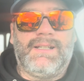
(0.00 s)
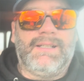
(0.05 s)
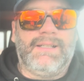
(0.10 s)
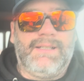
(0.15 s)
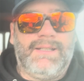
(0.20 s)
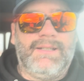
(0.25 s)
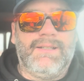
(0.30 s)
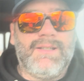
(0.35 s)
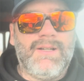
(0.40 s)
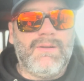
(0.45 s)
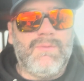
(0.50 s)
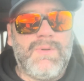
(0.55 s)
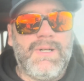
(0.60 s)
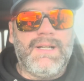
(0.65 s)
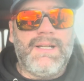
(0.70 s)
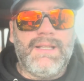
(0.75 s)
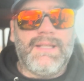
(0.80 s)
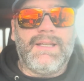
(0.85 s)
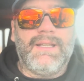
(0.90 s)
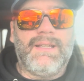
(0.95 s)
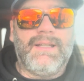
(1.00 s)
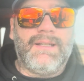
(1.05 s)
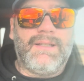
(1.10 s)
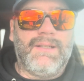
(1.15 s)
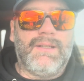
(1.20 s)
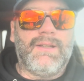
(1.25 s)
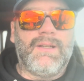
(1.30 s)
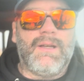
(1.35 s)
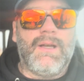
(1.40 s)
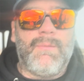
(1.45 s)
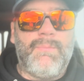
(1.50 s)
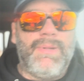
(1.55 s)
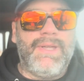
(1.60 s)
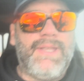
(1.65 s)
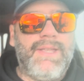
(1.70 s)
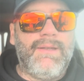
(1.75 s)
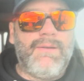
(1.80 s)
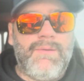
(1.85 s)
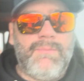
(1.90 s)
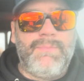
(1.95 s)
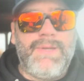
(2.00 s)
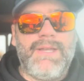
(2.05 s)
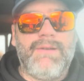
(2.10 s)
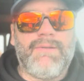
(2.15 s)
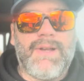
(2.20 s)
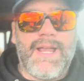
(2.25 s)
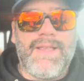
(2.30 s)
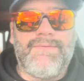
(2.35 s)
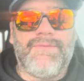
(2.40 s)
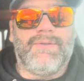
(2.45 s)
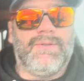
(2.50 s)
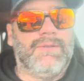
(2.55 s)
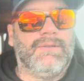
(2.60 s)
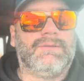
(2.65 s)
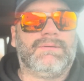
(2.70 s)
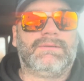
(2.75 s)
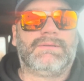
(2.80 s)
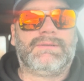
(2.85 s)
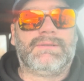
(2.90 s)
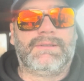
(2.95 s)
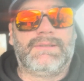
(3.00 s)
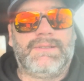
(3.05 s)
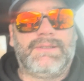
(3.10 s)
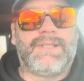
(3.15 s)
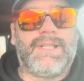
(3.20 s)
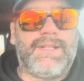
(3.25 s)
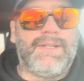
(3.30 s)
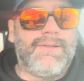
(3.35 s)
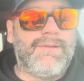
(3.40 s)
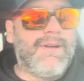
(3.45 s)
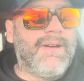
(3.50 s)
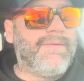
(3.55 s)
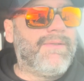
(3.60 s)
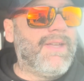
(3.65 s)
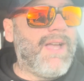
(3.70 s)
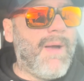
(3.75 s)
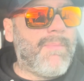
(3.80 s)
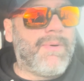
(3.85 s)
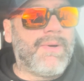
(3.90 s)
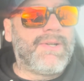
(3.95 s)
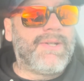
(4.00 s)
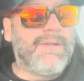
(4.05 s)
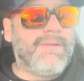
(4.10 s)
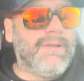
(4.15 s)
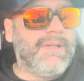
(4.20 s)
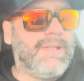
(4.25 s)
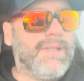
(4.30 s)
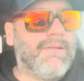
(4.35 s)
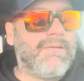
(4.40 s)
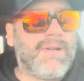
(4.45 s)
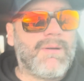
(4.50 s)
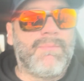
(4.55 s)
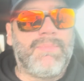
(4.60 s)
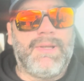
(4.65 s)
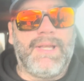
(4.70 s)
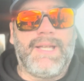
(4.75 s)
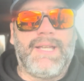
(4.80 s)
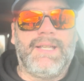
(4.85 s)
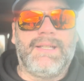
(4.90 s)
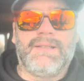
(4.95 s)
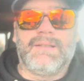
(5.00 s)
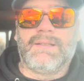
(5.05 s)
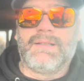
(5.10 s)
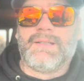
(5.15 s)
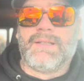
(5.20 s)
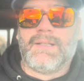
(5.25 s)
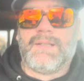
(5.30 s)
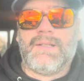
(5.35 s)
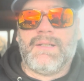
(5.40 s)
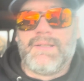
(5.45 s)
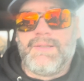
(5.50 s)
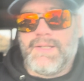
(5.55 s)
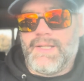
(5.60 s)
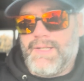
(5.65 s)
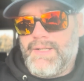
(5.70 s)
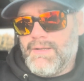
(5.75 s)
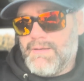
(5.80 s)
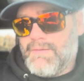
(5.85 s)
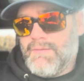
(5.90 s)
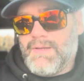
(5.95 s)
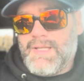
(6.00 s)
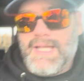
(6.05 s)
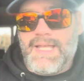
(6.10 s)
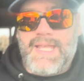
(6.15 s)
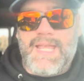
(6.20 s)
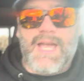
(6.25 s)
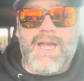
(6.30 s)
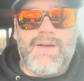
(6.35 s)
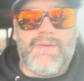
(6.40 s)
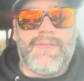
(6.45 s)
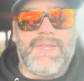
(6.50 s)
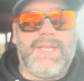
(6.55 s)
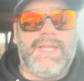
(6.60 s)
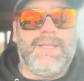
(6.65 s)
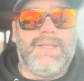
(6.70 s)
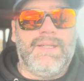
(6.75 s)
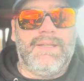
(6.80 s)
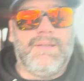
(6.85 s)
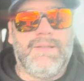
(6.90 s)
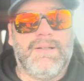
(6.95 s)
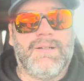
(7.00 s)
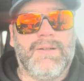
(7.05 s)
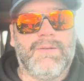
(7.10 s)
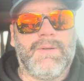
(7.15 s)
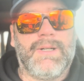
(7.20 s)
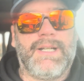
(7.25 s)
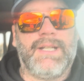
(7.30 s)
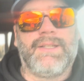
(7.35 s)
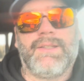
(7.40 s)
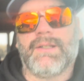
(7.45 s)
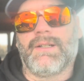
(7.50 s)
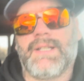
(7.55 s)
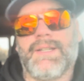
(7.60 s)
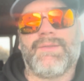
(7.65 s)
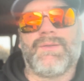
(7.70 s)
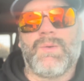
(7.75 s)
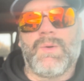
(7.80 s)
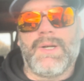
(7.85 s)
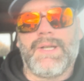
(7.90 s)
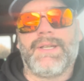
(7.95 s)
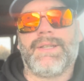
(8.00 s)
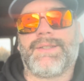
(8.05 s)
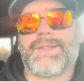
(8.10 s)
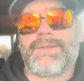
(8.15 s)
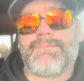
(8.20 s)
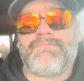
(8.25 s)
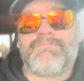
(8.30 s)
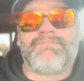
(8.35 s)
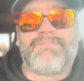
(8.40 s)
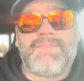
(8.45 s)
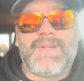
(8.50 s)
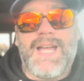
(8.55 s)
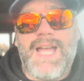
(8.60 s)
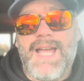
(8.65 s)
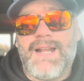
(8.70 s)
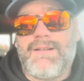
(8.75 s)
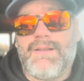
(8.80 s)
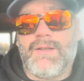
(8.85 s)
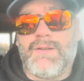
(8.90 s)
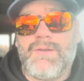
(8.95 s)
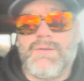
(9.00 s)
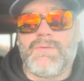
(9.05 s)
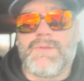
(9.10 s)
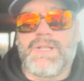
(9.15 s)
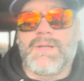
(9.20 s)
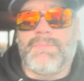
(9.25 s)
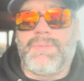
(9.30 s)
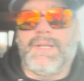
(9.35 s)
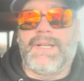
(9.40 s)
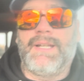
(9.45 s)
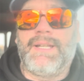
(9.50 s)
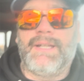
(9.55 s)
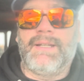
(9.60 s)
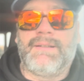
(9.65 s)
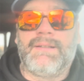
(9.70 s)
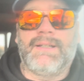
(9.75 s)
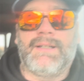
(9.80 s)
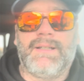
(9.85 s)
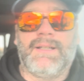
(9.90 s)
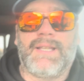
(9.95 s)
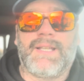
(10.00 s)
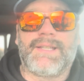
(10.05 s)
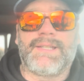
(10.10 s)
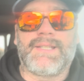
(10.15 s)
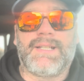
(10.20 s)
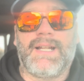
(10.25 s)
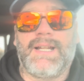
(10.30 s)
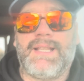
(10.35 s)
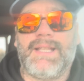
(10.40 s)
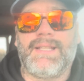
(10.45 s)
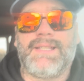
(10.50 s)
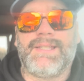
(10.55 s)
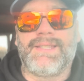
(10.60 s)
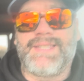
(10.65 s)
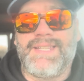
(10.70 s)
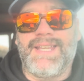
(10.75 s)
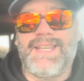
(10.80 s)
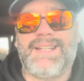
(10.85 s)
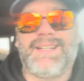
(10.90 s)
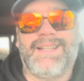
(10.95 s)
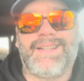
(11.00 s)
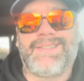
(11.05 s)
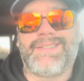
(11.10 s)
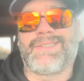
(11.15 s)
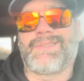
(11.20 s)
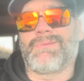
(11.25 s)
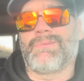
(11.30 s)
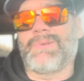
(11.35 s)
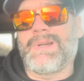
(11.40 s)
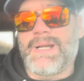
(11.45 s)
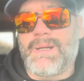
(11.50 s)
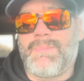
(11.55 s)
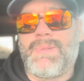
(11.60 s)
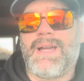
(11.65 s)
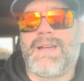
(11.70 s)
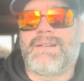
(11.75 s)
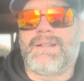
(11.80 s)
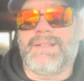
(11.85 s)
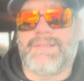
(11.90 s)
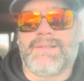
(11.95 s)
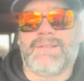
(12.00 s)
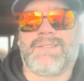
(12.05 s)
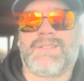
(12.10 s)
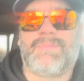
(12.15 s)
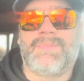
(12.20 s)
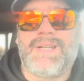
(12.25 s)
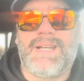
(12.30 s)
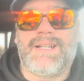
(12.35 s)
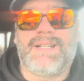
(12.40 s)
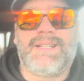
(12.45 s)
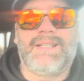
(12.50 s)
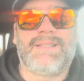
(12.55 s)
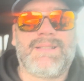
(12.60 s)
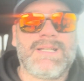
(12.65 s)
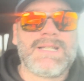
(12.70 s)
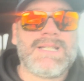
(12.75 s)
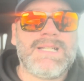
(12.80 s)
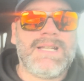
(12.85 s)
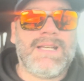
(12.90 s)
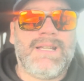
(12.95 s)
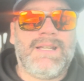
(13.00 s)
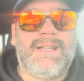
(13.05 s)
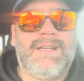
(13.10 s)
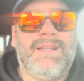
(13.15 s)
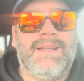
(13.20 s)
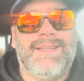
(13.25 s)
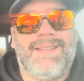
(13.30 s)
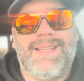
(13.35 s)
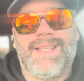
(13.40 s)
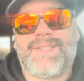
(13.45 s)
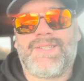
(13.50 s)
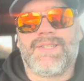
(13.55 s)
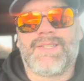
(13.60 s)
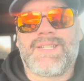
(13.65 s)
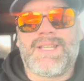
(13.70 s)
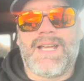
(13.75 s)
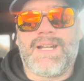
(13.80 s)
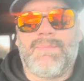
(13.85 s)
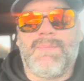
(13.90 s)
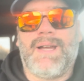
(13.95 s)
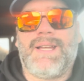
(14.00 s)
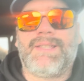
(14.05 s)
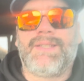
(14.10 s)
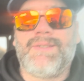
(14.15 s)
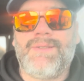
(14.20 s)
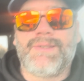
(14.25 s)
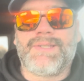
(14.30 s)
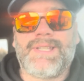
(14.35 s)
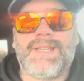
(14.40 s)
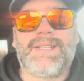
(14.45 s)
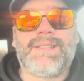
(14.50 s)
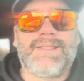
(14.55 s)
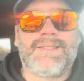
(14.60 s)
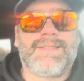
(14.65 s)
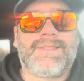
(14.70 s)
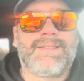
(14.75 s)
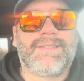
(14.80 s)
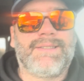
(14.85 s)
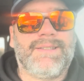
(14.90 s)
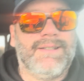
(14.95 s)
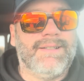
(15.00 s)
You know what? Be grateful that you have the opportunity. Don't complain that you don't like how they are running their giveaways. I don't know who was complaining. Like I said, I didn't see it. I just read about it and heard about it, and that's just kind of my 2 cents.